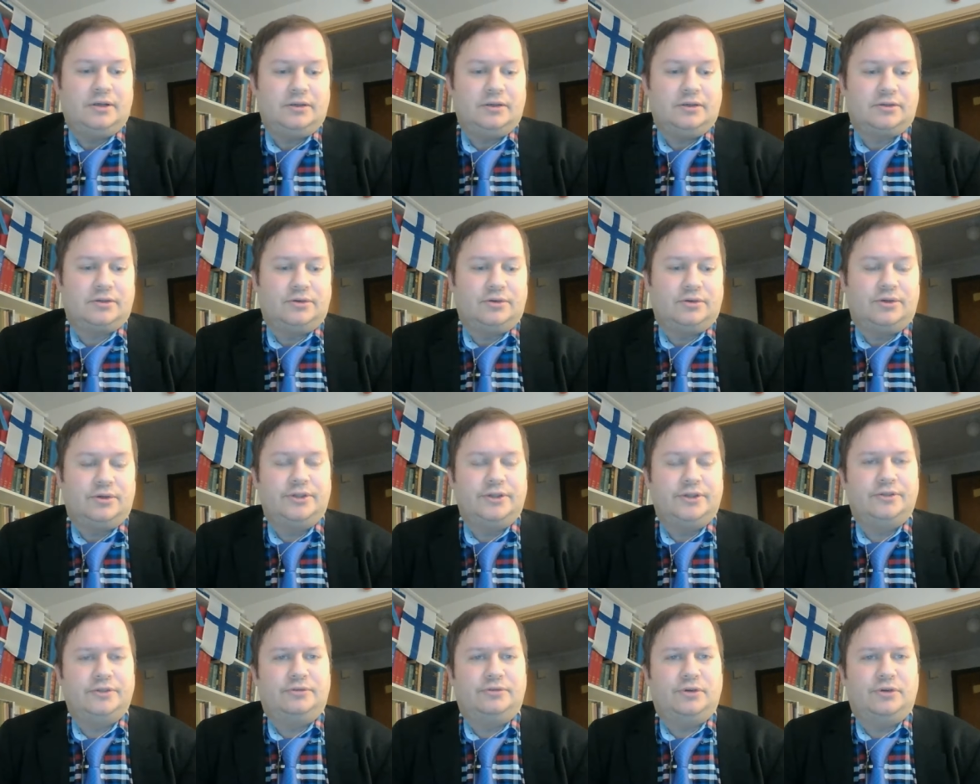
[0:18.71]

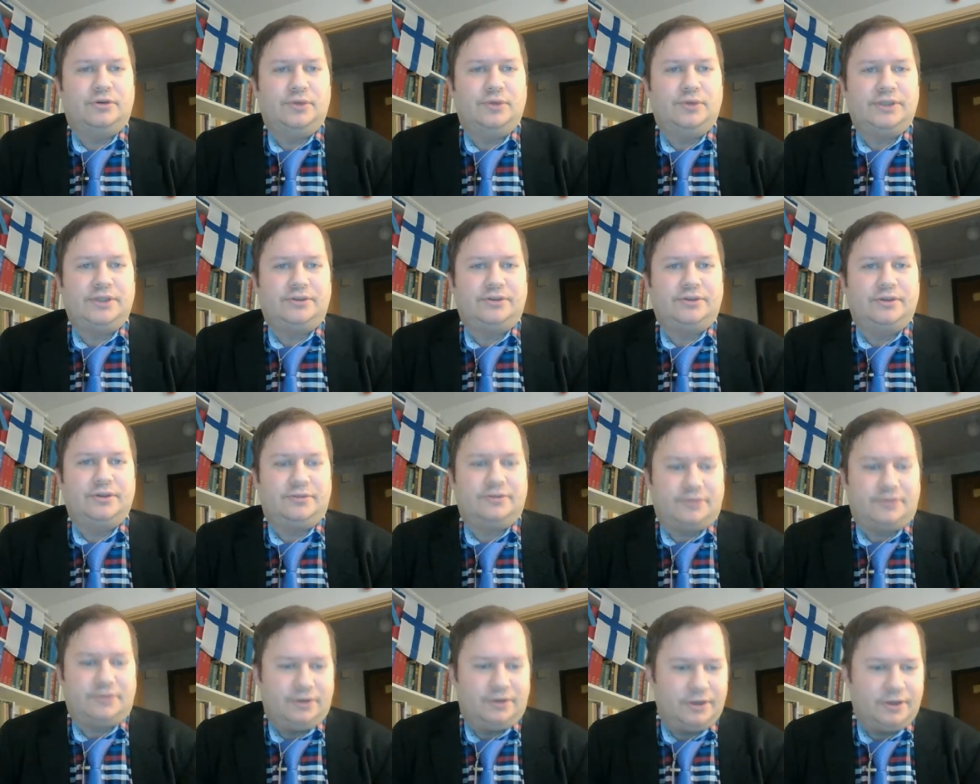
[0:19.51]
According to a
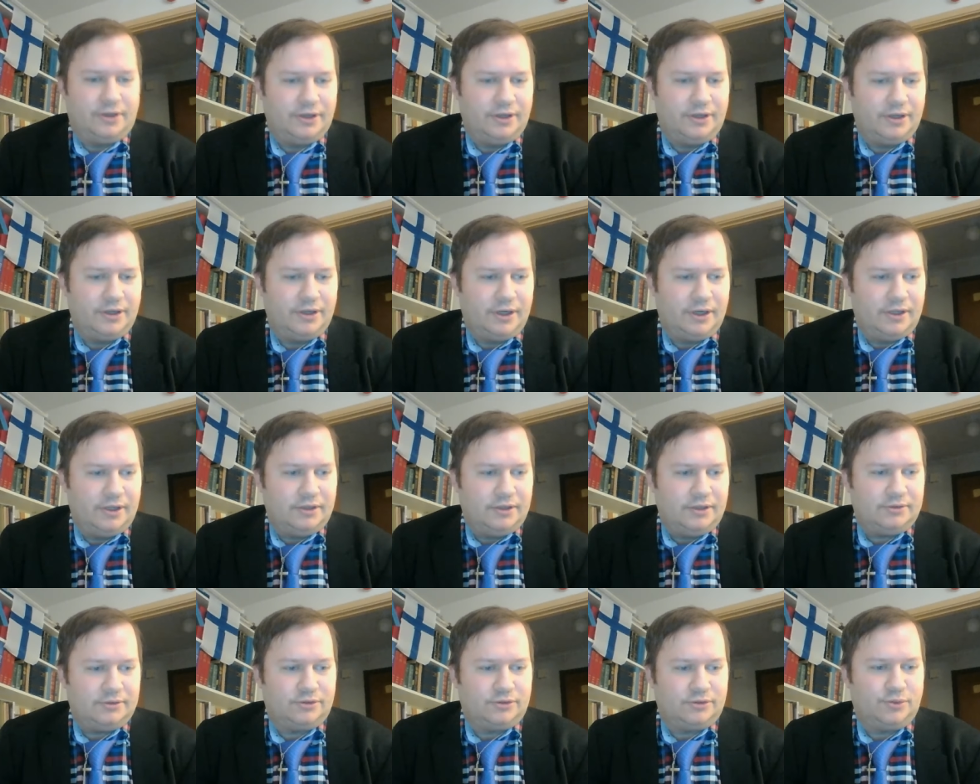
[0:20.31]
witness,
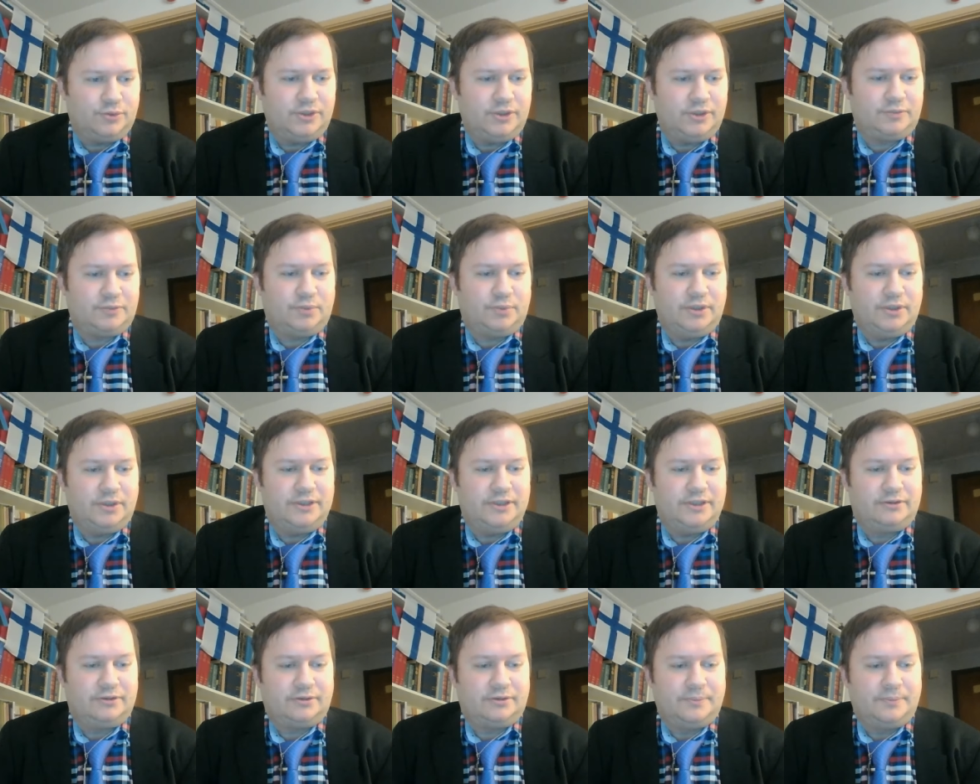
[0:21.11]
the Swedish
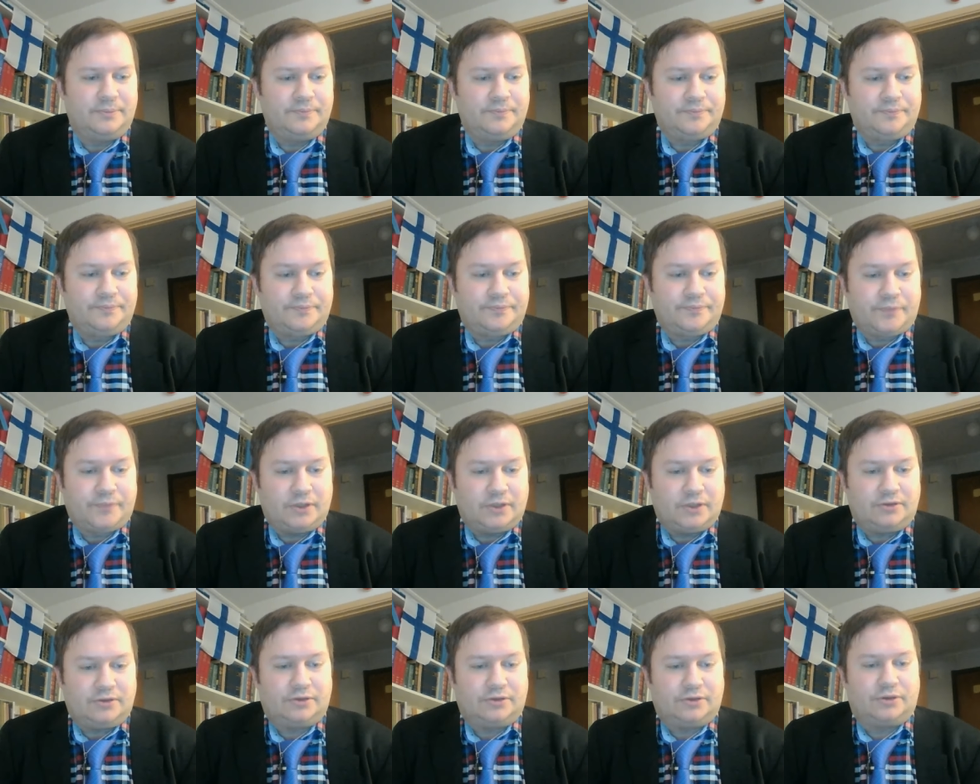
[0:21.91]
police
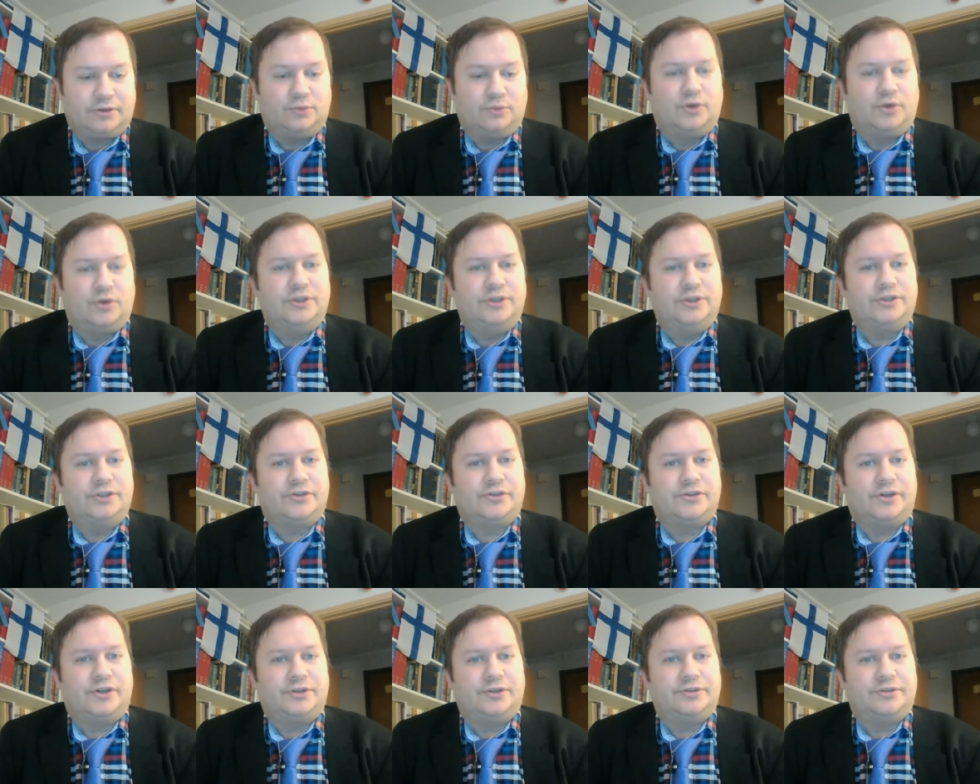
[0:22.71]
shot a warning
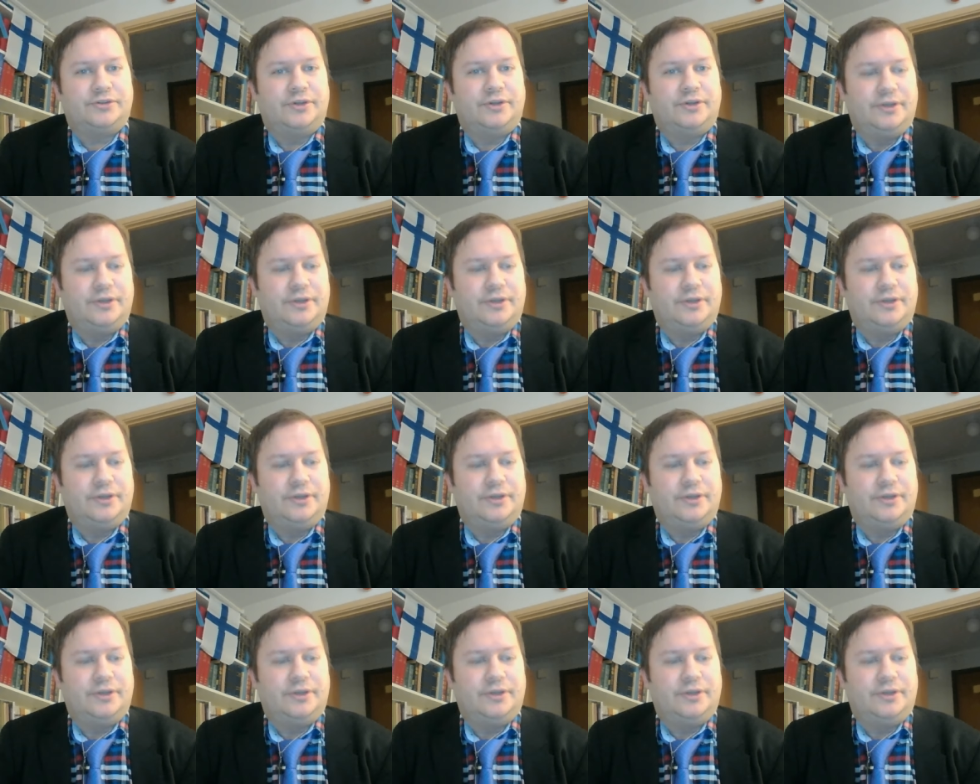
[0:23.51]
shot.